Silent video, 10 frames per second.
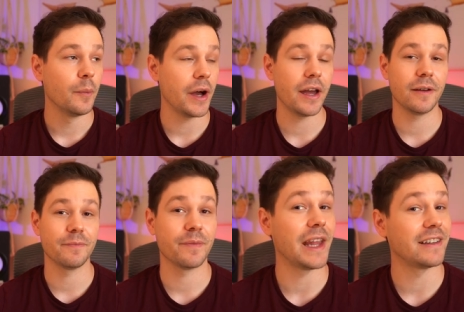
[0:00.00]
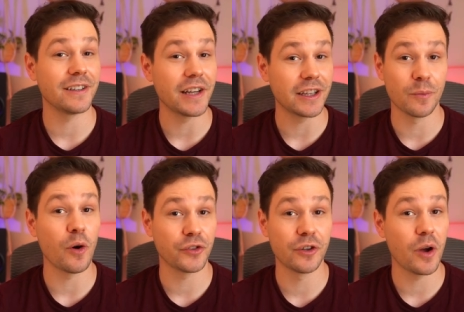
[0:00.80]
but that's still not the
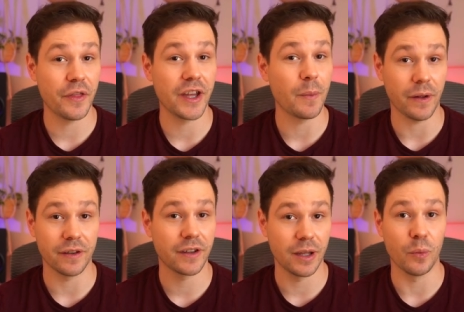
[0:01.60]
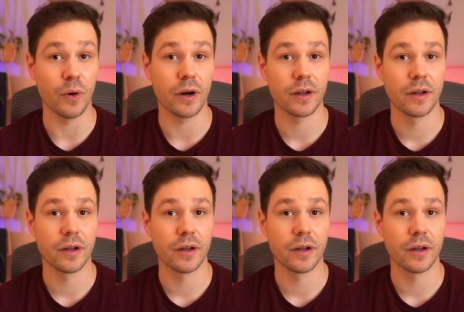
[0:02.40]
most annoying thing about this keyboard.